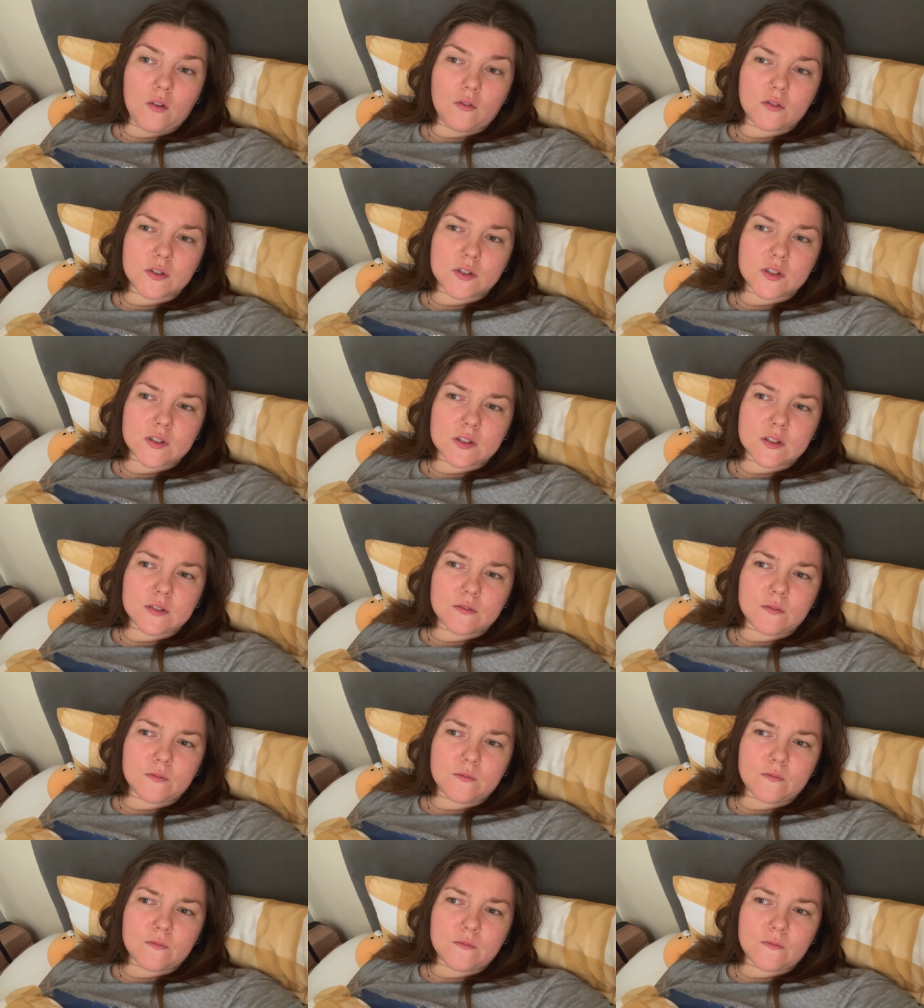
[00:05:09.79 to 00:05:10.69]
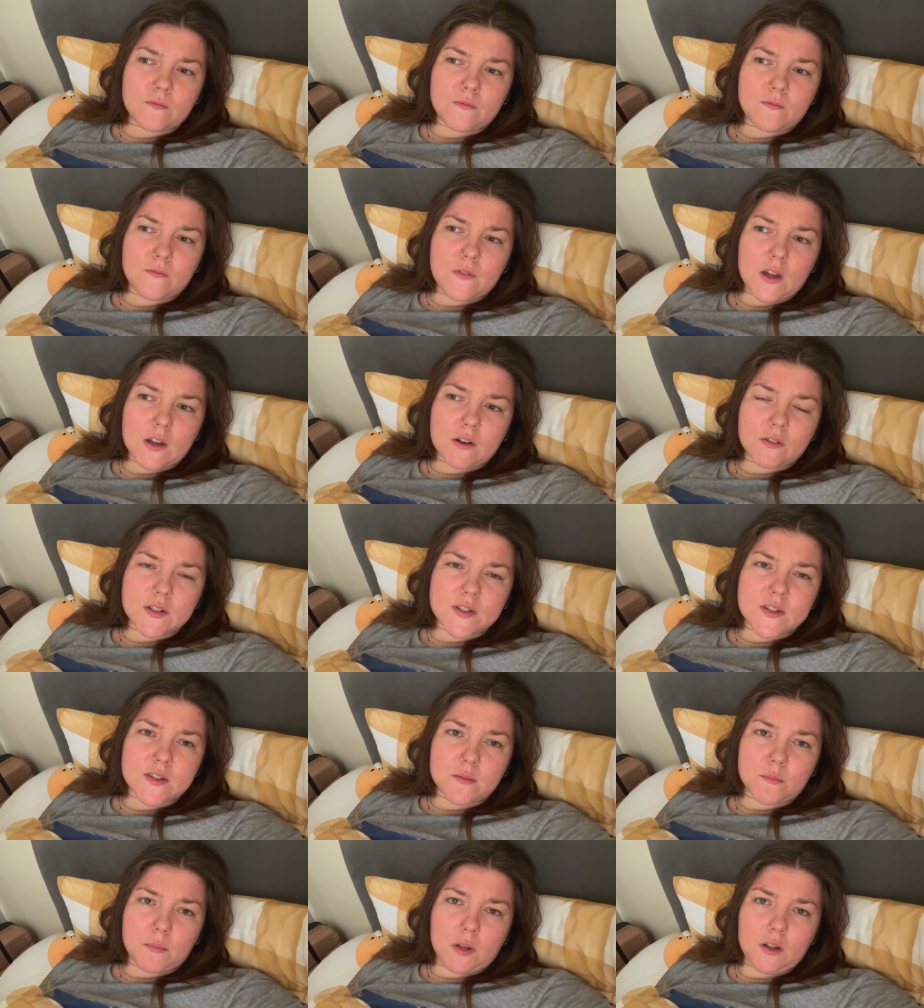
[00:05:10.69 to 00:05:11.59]
was very
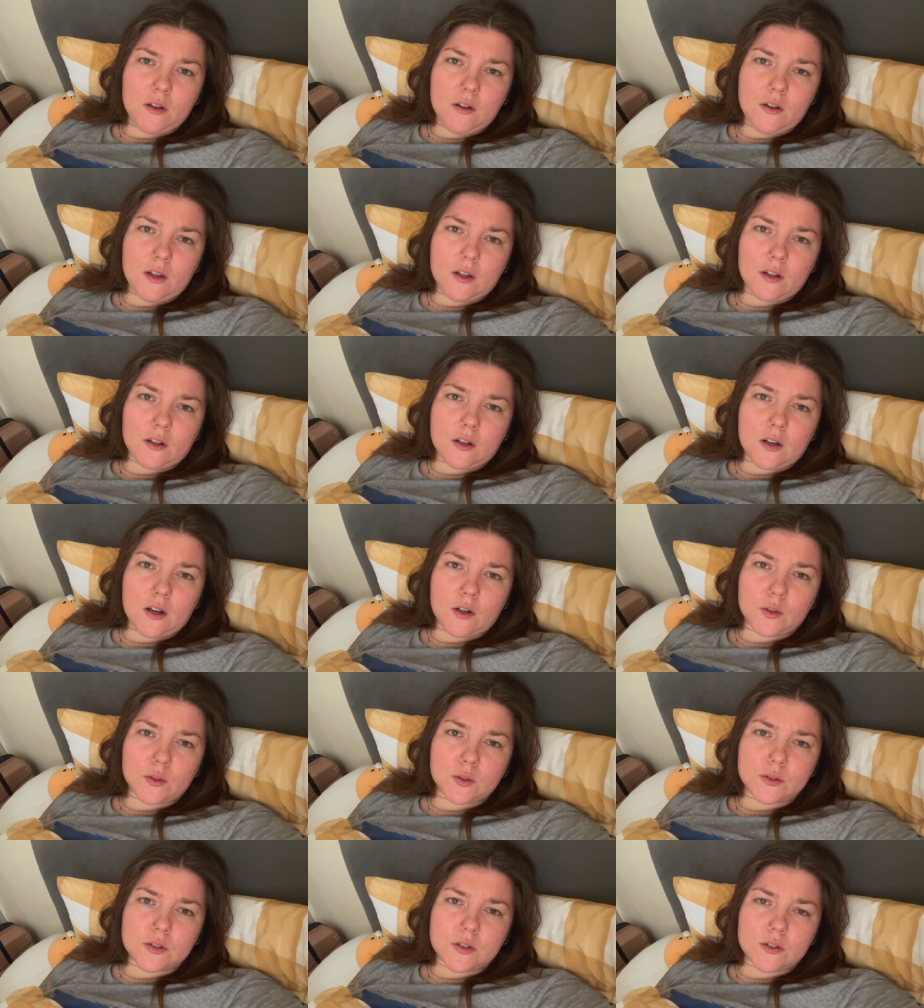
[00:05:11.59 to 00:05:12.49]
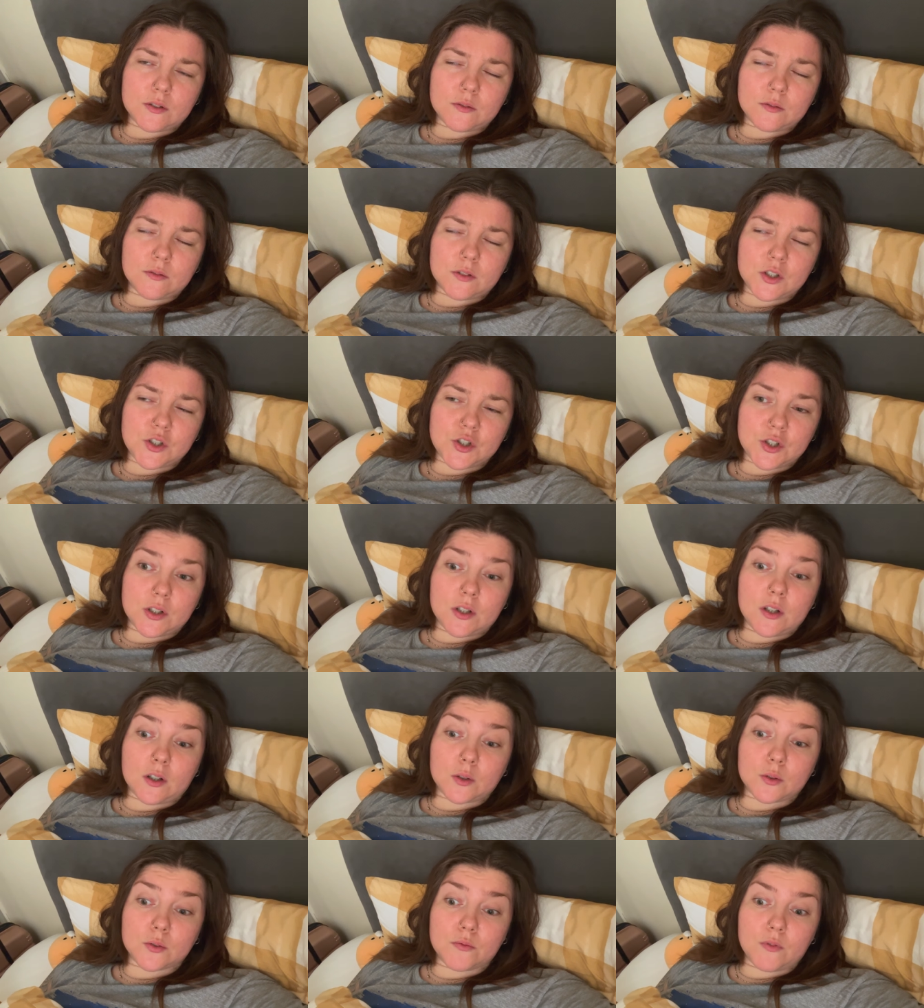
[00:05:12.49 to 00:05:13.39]
similar and i could literally
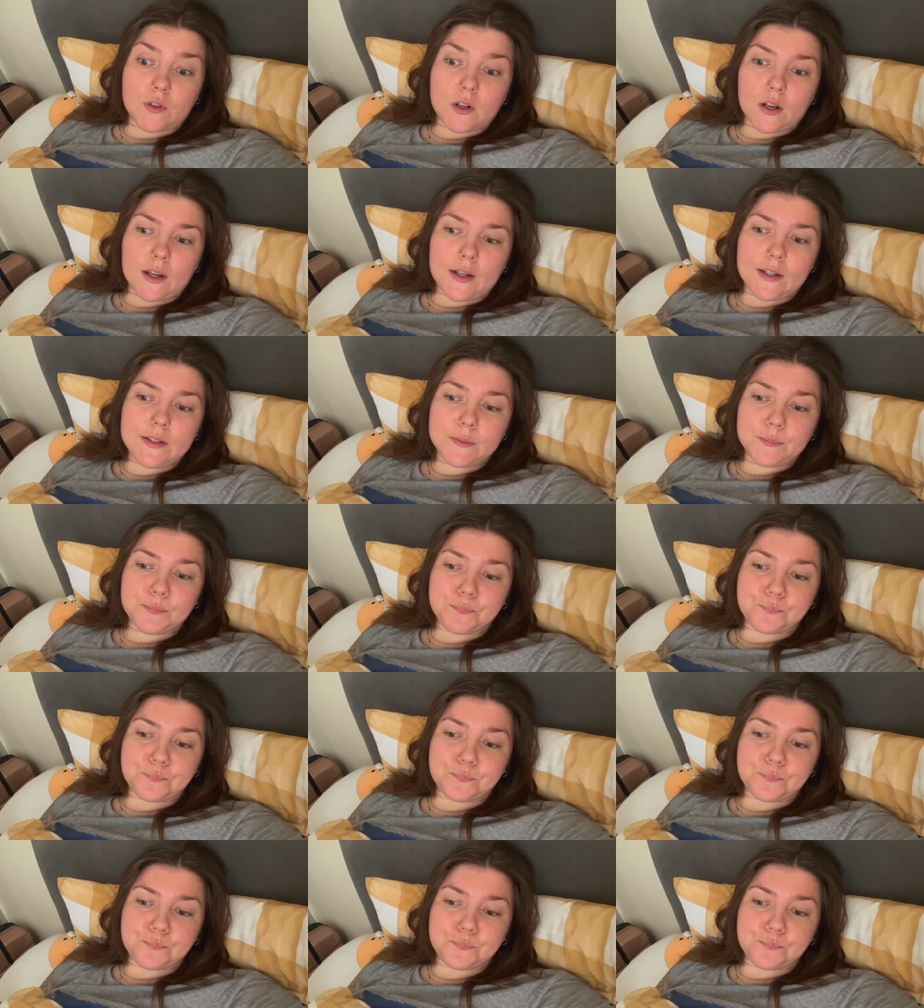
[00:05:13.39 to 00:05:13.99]
i could relate